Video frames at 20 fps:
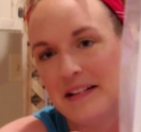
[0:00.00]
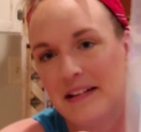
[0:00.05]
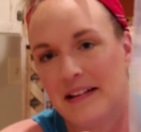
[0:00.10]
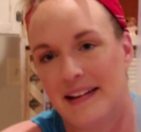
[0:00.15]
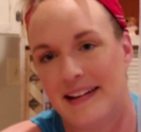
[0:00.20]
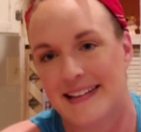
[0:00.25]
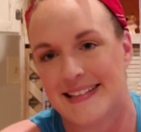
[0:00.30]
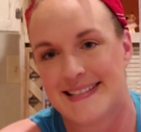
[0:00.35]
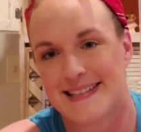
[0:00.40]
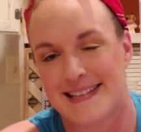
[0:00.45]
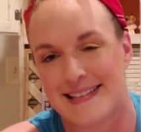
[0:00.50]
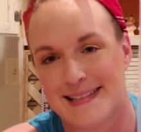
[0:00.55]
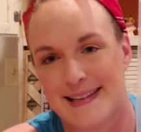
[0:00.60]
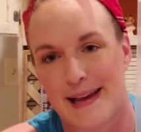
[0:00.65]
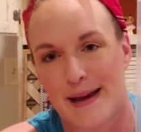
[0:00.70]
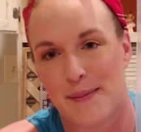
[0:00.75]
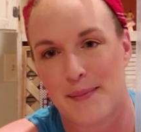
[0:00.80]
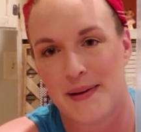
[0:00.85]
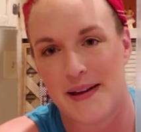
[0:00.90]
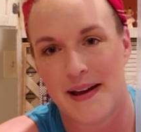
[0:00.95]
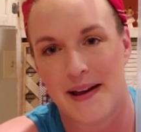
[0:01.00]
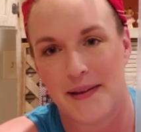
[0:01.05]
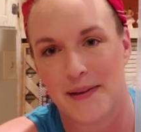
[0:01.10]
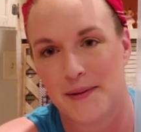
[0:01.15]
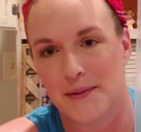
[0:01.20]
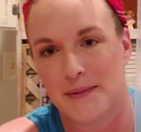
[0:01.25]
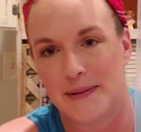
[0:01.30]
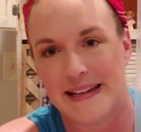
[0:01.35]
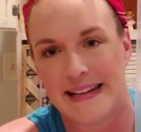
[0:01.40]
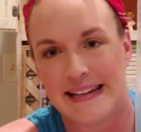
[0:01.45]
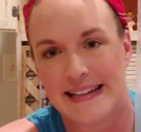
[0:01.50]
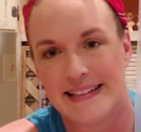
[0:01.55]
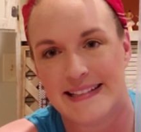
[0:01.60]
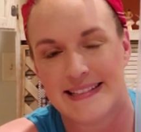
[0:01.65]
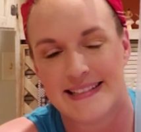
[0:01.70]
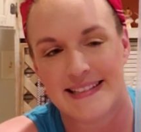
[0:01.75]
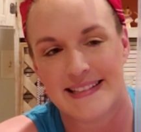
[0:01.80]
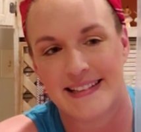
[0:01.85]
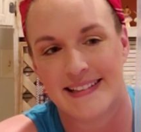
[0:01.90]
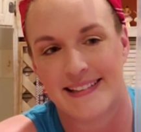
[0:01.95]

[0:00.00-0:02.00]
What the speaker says: And it says Happy Halloweenies.